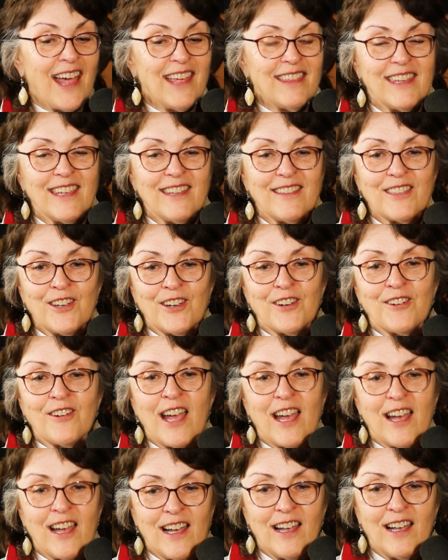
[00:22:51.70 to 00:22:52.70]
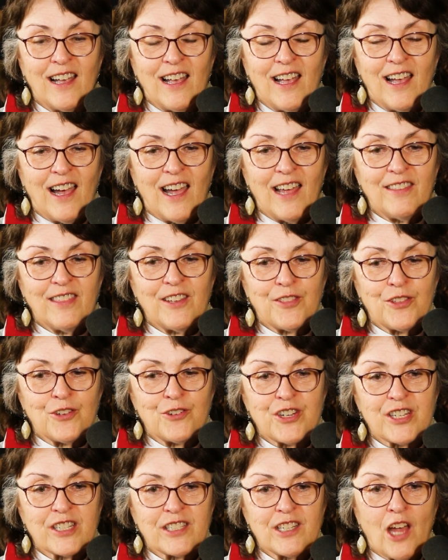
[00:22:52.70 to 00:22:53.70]
I think they're
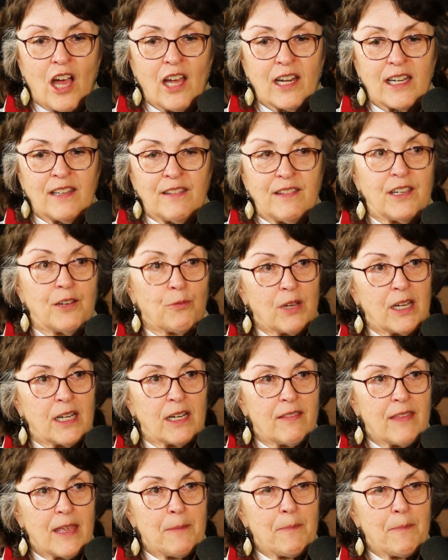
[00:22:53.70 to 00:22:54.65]
just not in the arena.